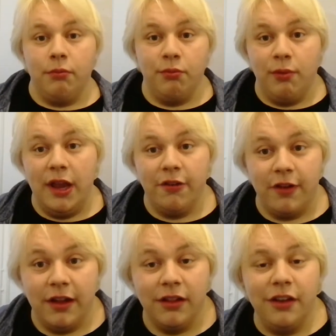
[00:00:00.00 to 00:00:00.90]
went
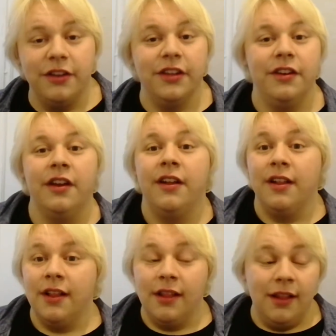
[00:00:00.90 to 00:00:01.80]
around London.
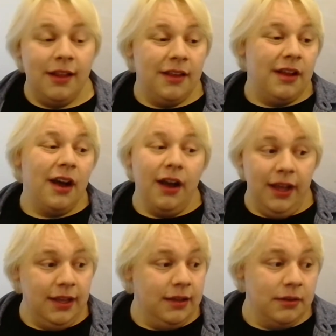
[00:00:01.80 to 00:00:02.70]

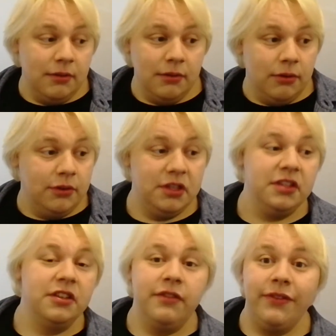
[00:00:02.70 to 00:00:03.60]
I
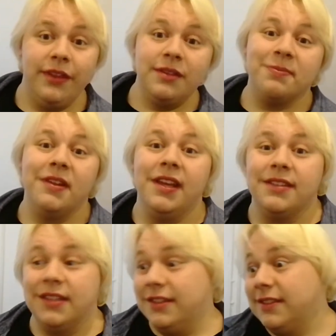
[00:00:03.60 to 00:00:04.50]
auditioned for this place,
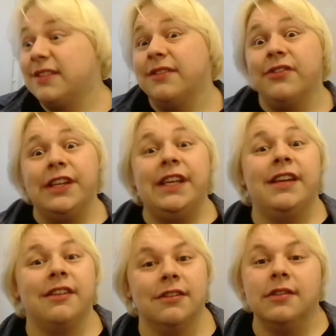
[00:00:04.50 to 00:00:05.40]
I auditioned for
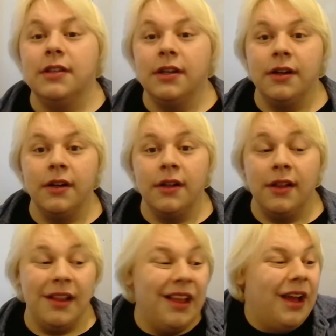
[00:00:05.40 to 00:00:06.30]
here,
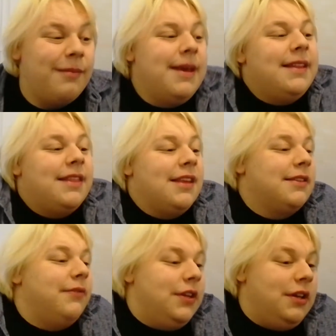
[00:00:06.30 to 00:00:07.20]
I made this
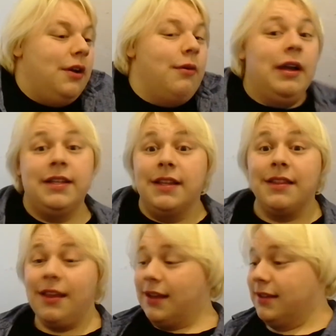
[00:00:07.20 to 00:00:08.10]
video, I did
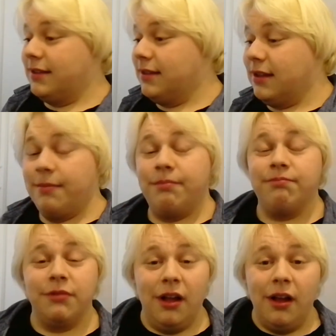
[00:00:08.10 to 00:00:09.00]
this,
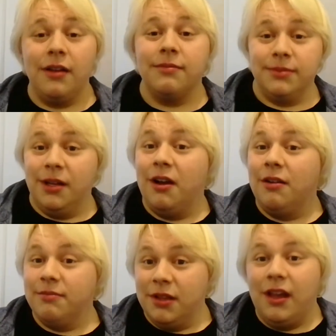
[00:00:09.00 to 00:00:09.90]
blah, blah,
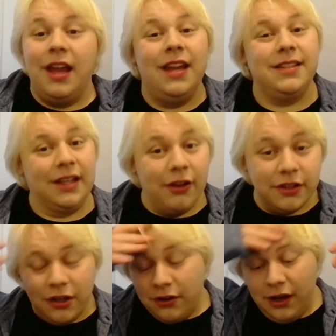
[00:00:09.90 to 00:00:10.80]
blah. And as it goes
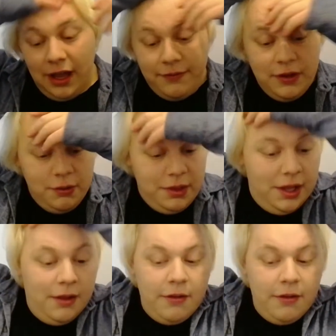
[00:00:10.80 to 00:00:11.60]
on, I feel that